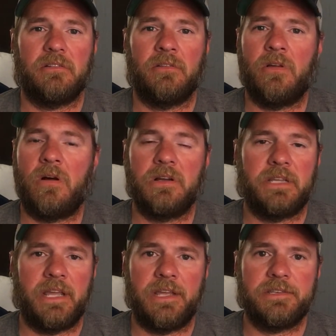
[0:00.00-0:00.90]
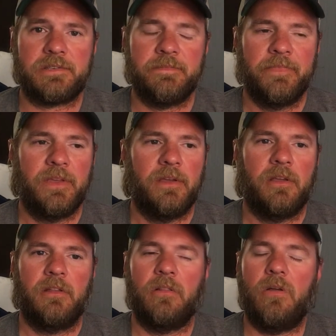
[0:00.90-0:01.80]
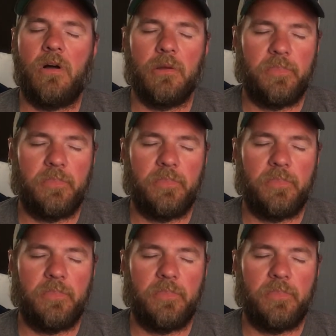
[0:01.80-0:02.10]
Long days, long